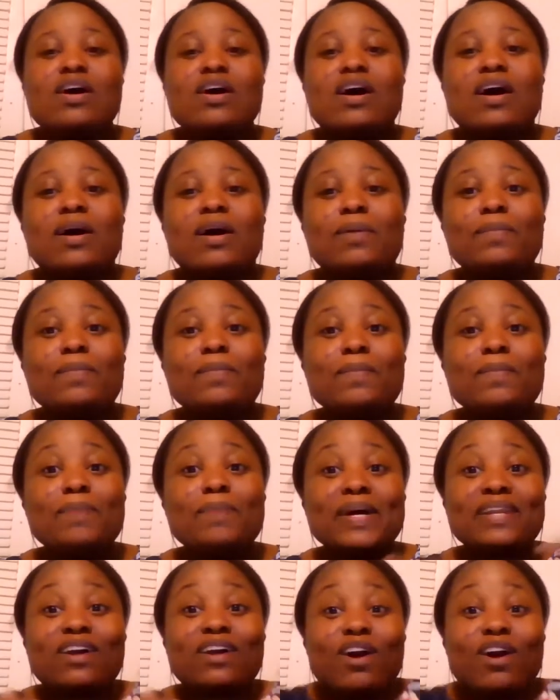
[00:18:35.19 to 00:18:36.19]

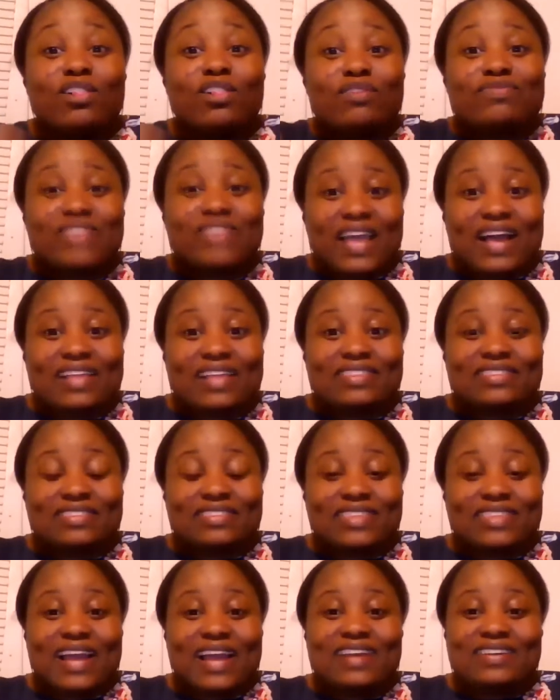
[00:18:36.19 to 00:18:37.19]
But all of I
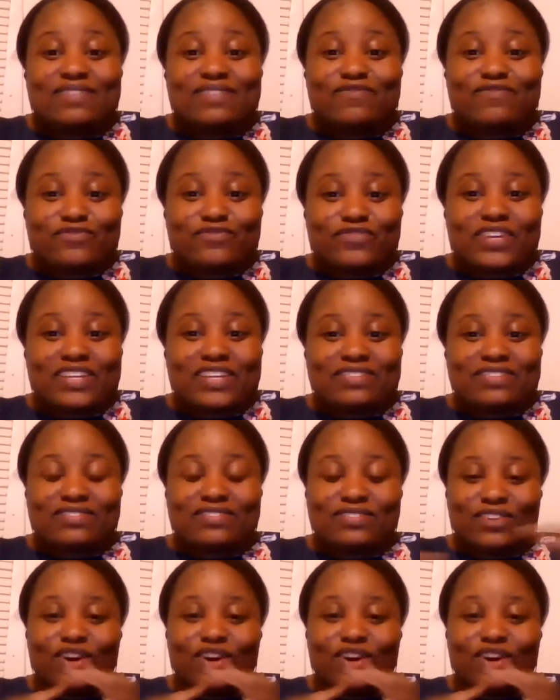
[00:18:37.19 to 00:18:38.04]
can't